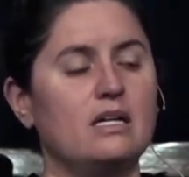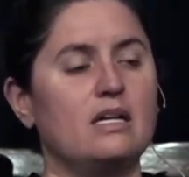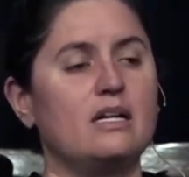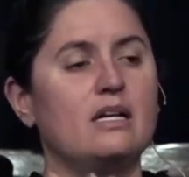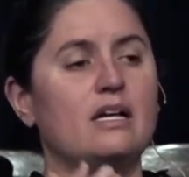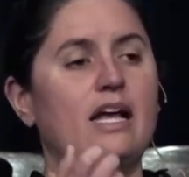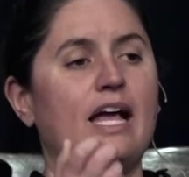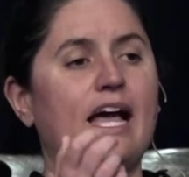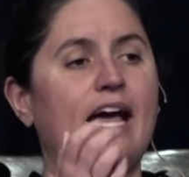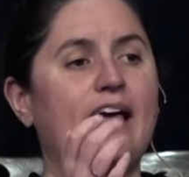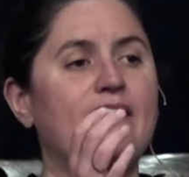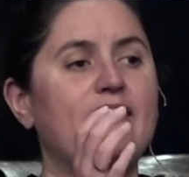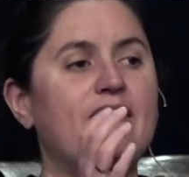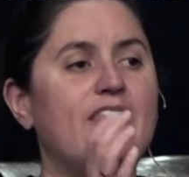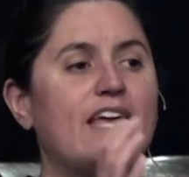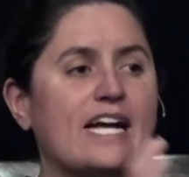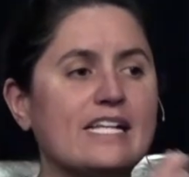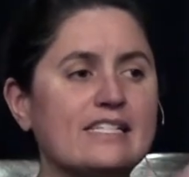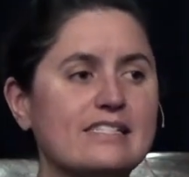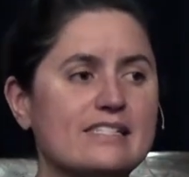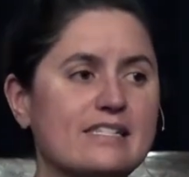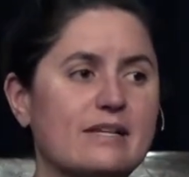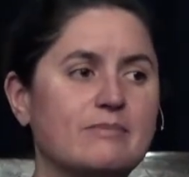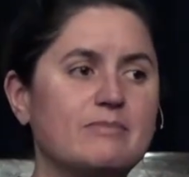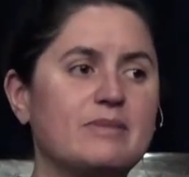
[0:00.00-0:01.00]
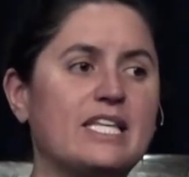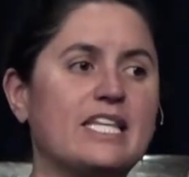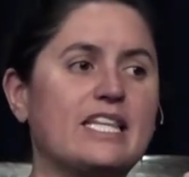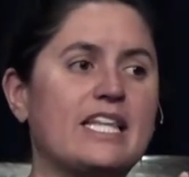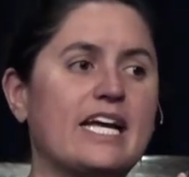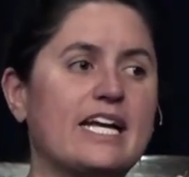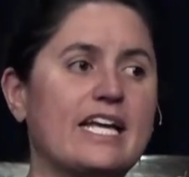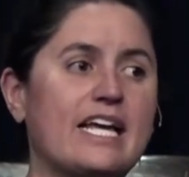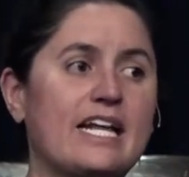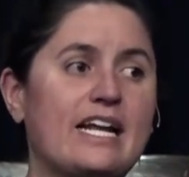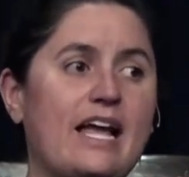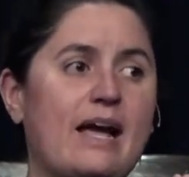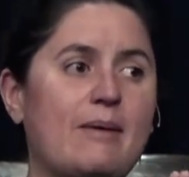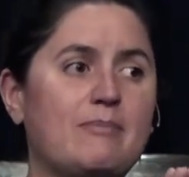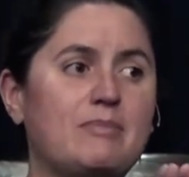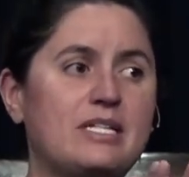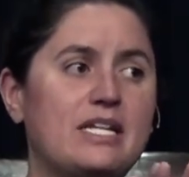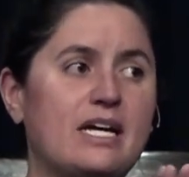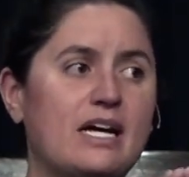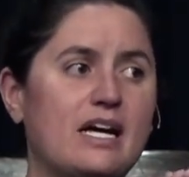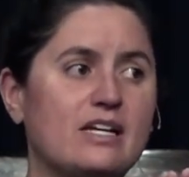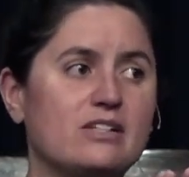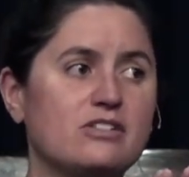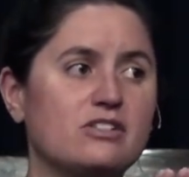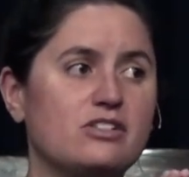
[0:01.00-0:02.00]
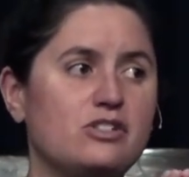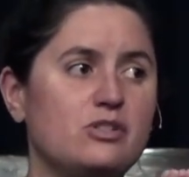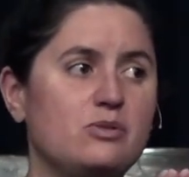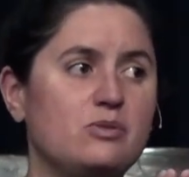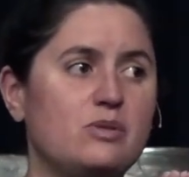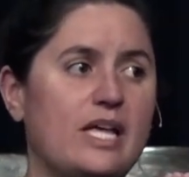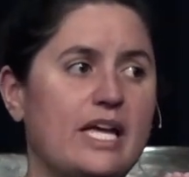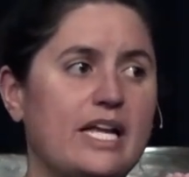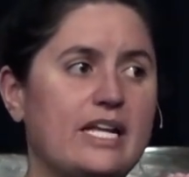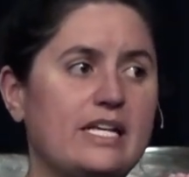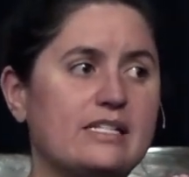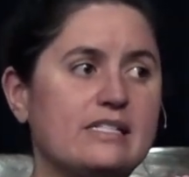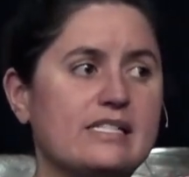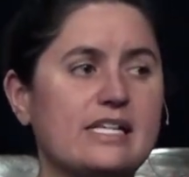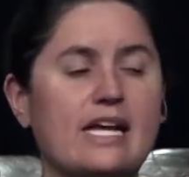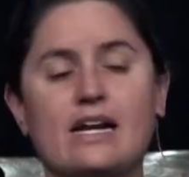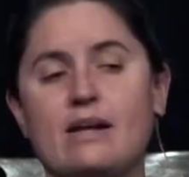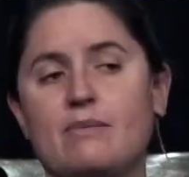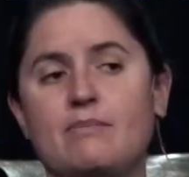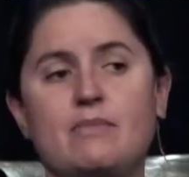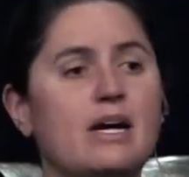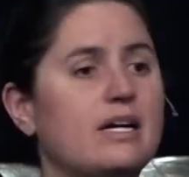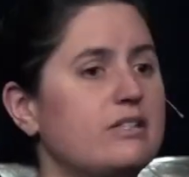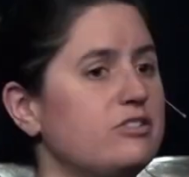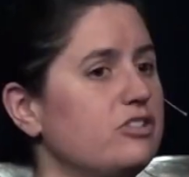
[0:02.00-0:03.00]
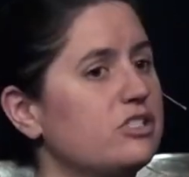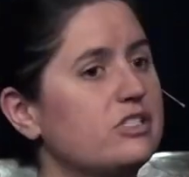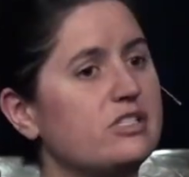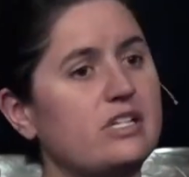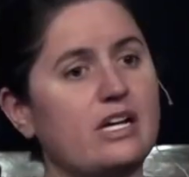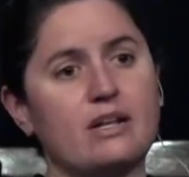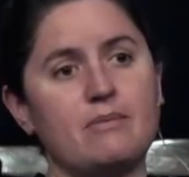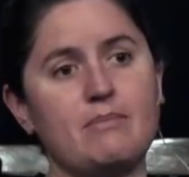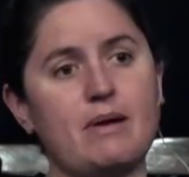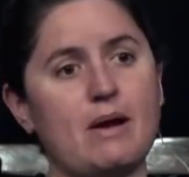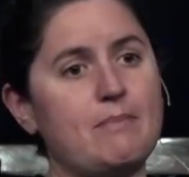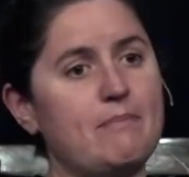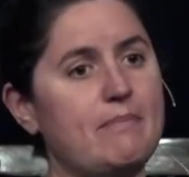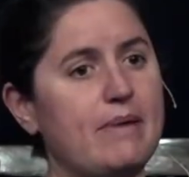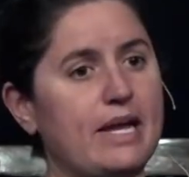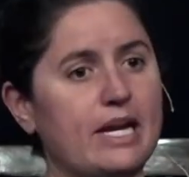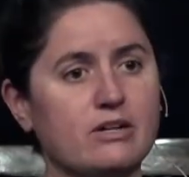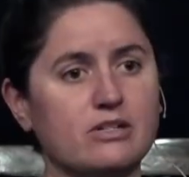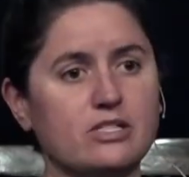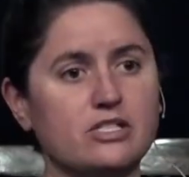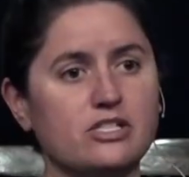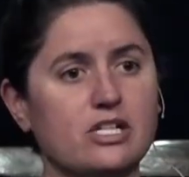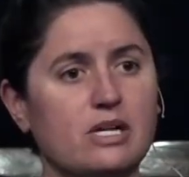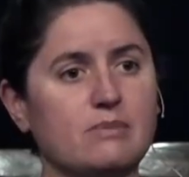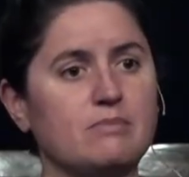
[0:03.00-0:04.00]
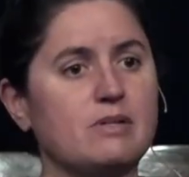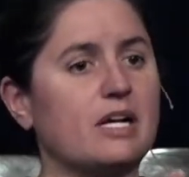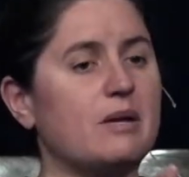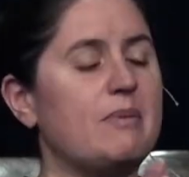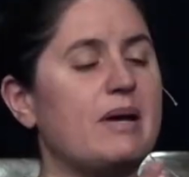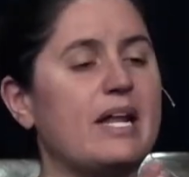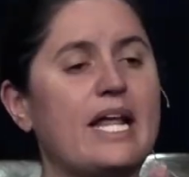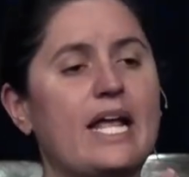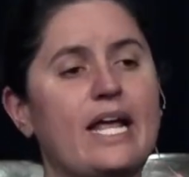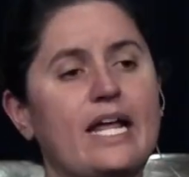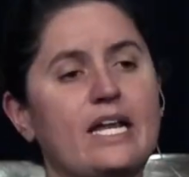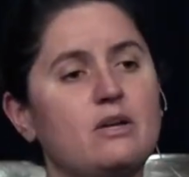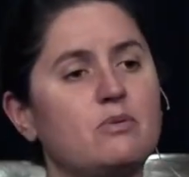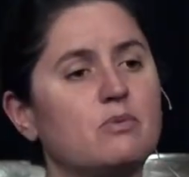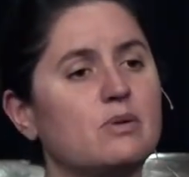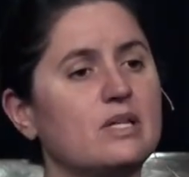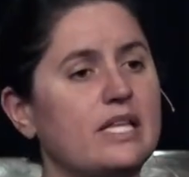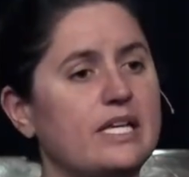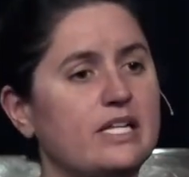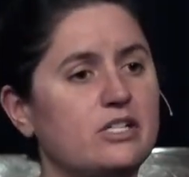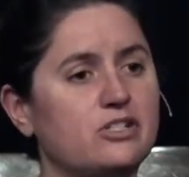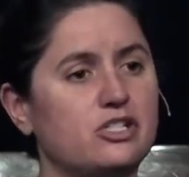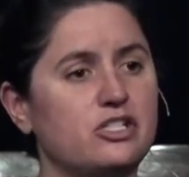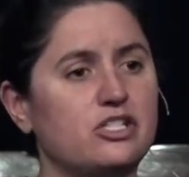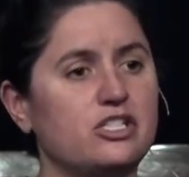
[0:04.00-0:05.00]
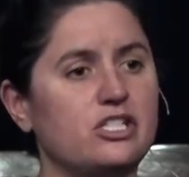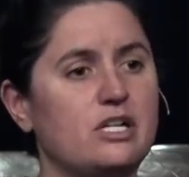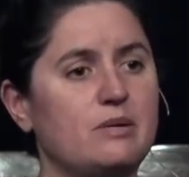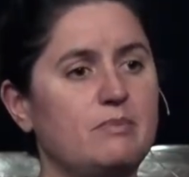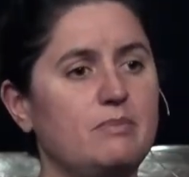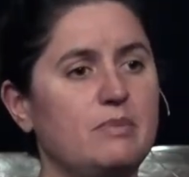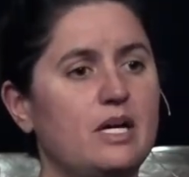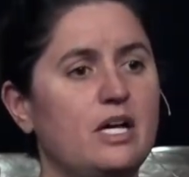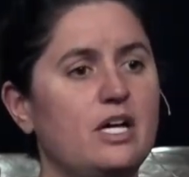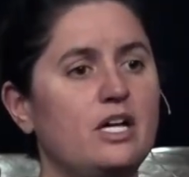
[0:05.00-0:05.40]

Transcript: And that's something that can happen to us too, ladies. And I'm not just talking about marriage, I'm talking about any relationship.